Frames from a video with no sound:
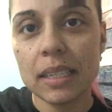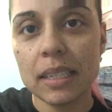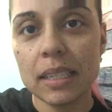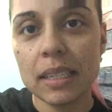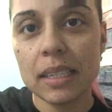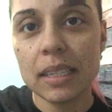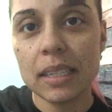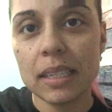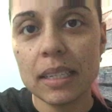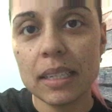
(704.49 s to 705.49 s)
and I'm going
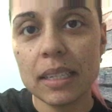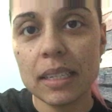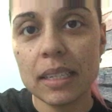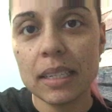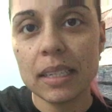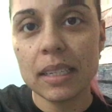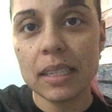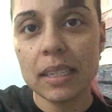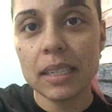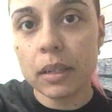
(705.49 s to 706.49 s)
back through all of them, don't worry
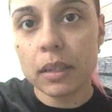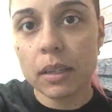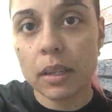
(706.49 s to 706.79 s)
about it.